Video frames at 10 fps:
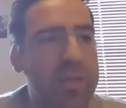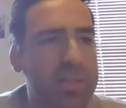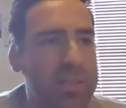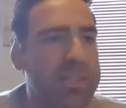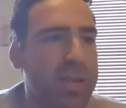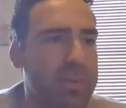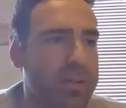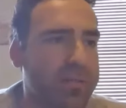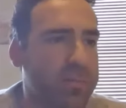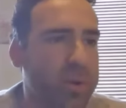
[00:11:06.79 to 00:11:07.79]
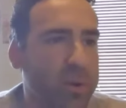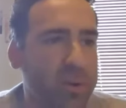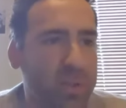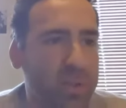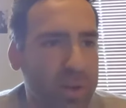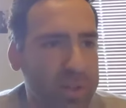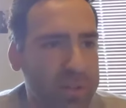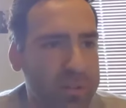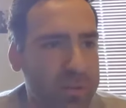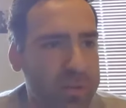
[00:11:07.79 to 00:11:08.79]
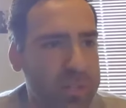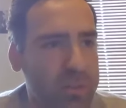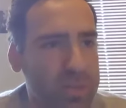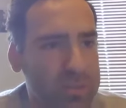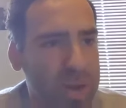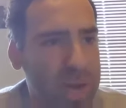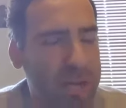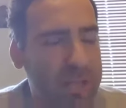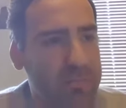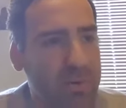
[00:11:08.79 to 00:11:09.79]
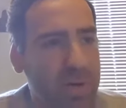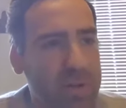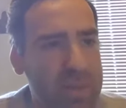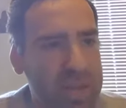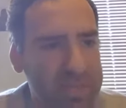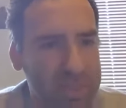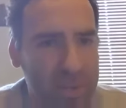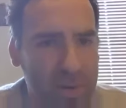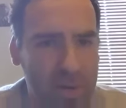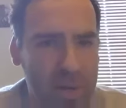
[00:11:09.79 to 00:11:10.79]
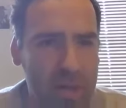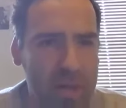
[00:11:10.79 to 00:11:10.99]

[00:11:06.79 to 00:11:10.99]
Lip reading: This came after a period of the 1930s that was marked by mass terror